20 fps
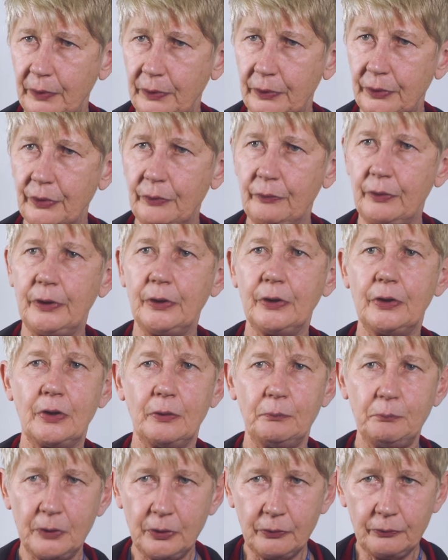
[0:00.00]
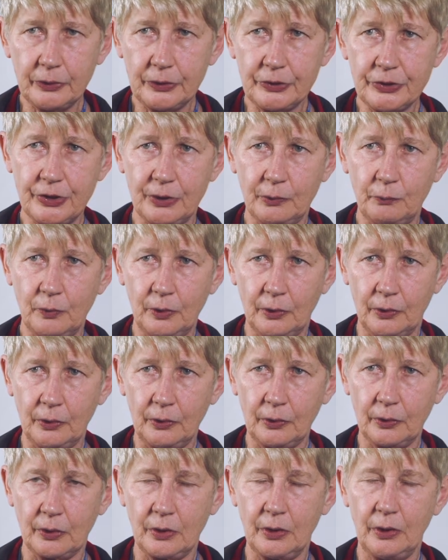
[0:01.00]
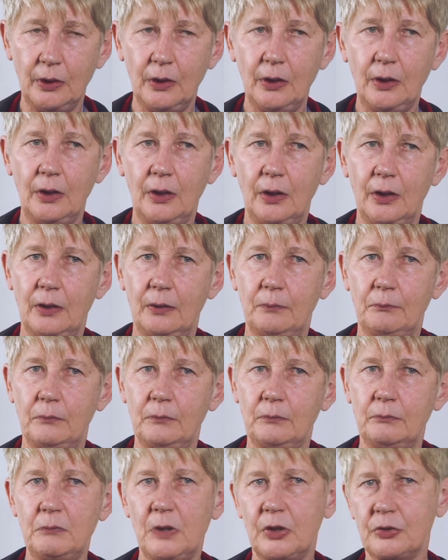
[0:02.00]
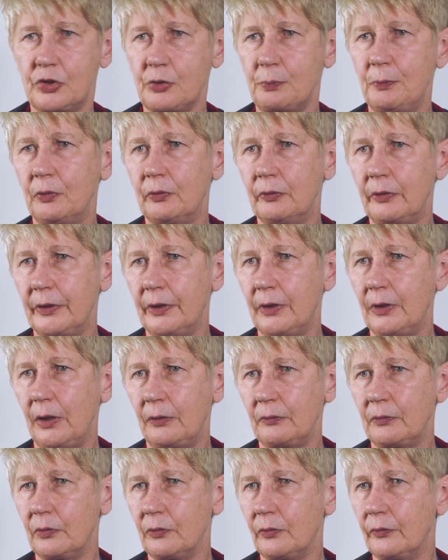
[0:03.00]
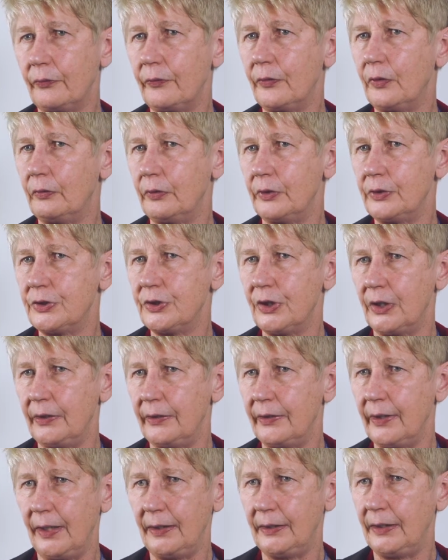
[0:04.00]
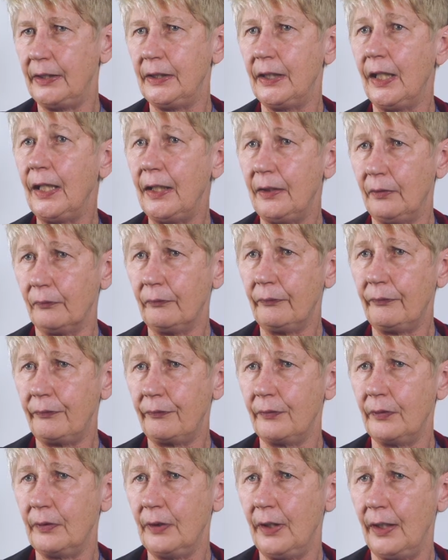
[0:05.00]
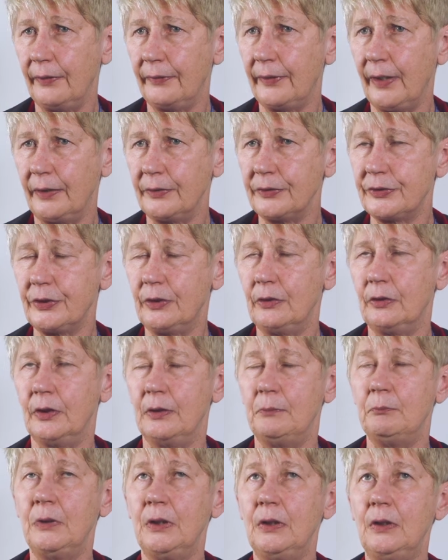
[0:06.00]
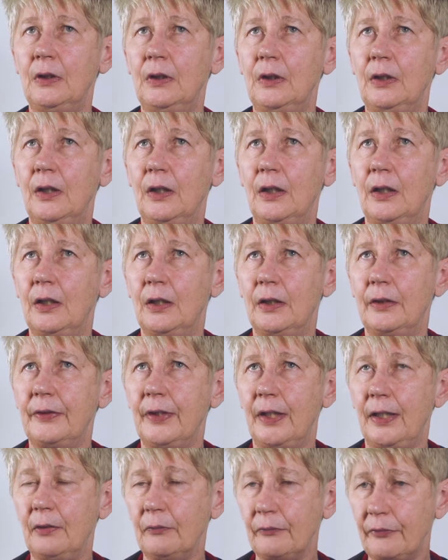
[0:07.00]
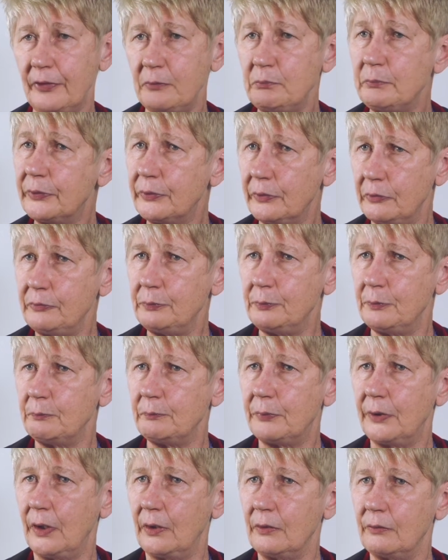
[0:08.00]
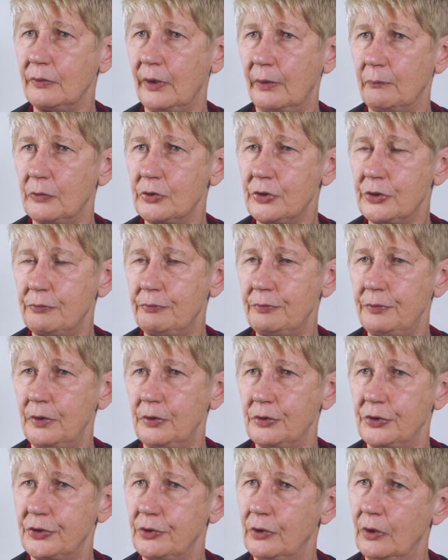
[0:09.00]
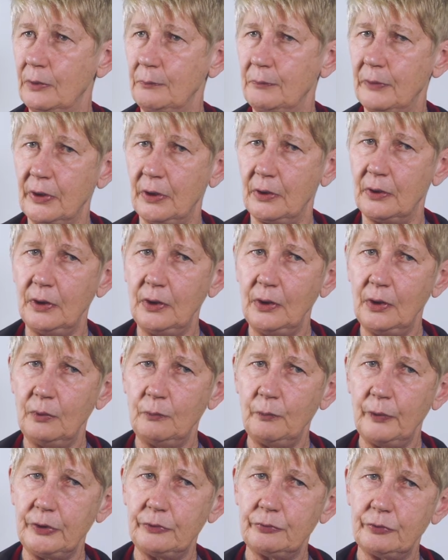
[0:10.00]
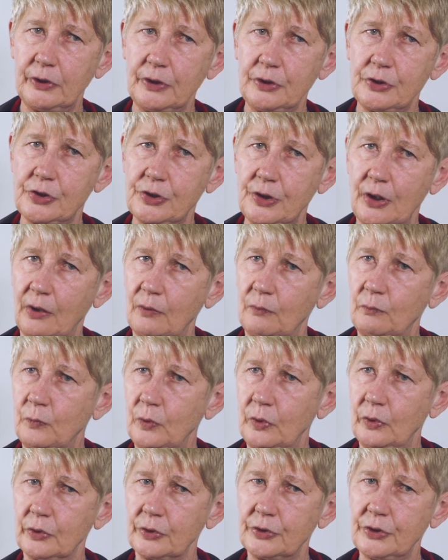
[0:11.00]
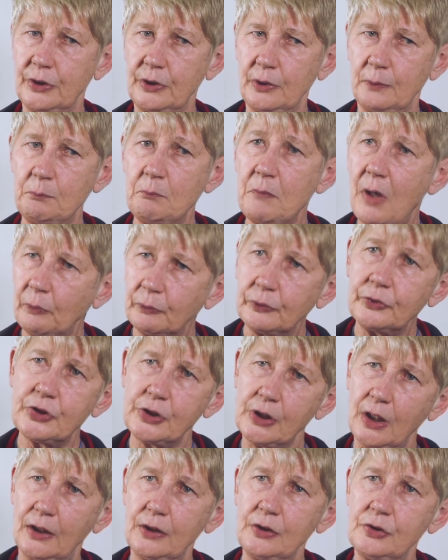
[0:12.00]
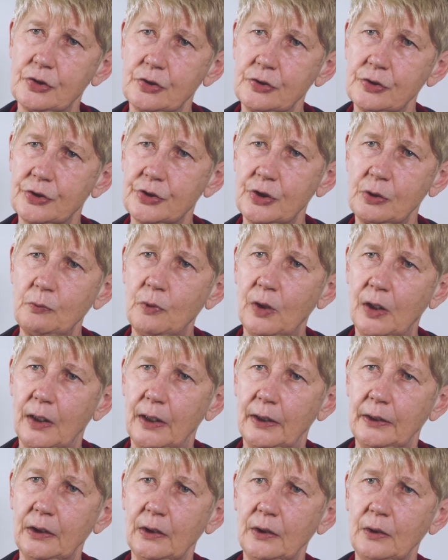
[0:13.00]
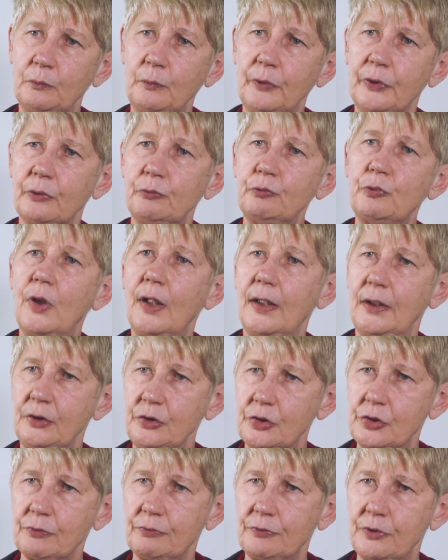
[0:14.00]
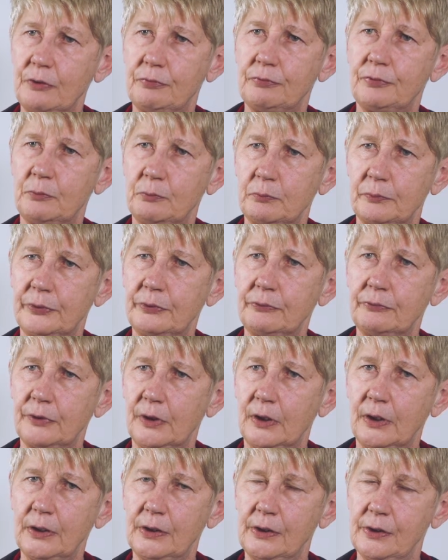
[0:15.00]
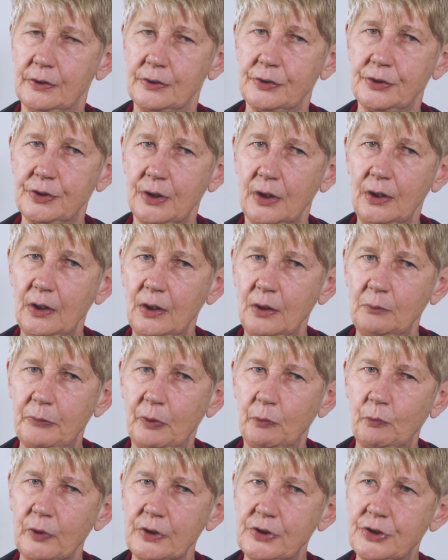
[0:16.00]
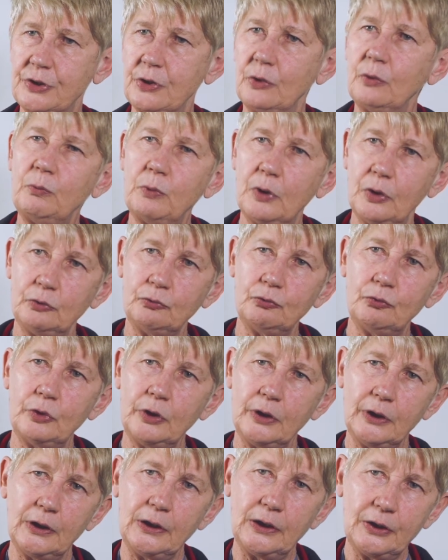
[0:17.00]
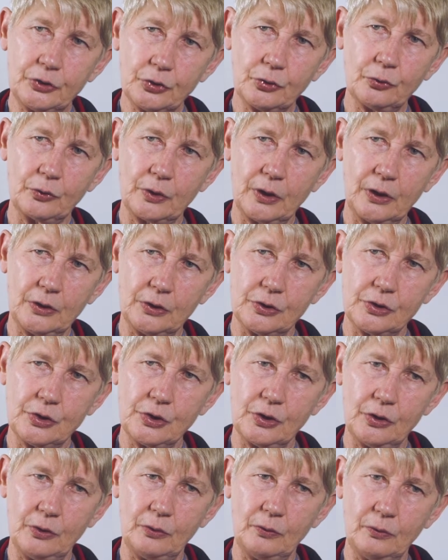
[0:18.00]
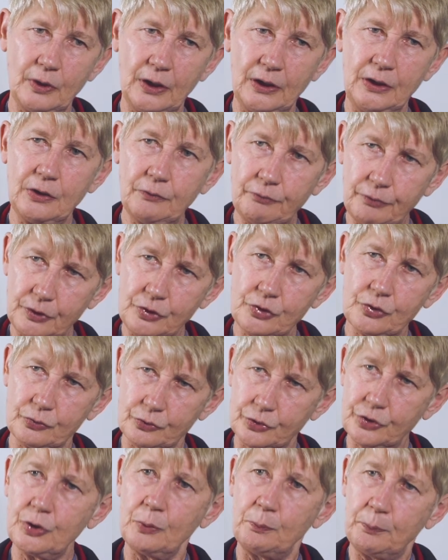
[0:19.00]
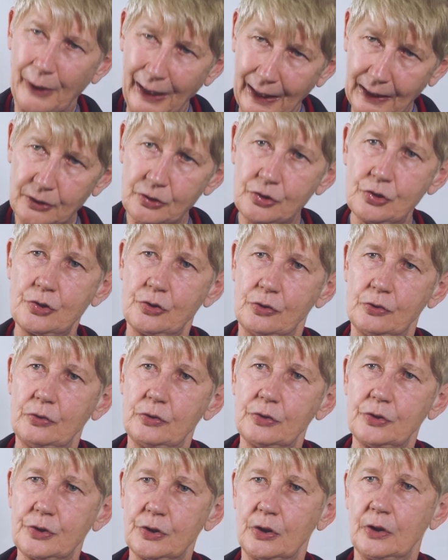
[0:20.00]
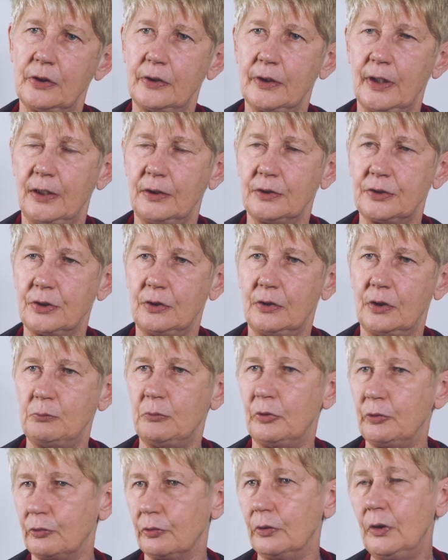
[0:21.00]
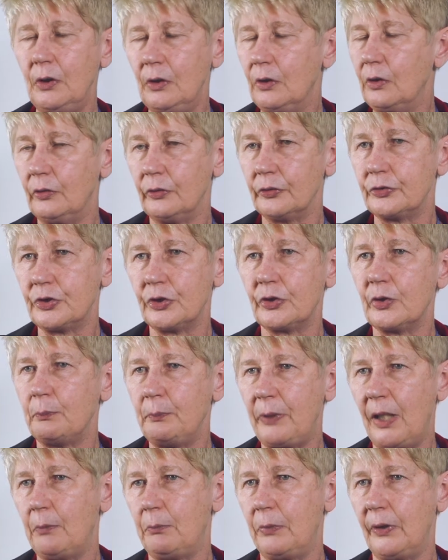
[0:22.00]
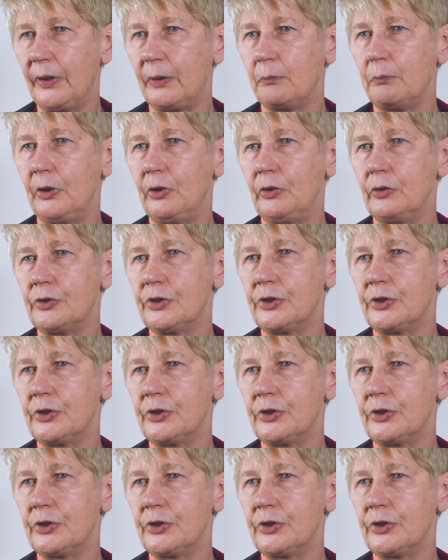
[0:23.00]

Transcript: been doing community work, much more in the local authority than in health at that time. The health improvement programme was the first time that we'd reached out and worked in a multi-agency way with a range of different providers, but we still weren't really talking to individuals, to patients at that time, or to the public per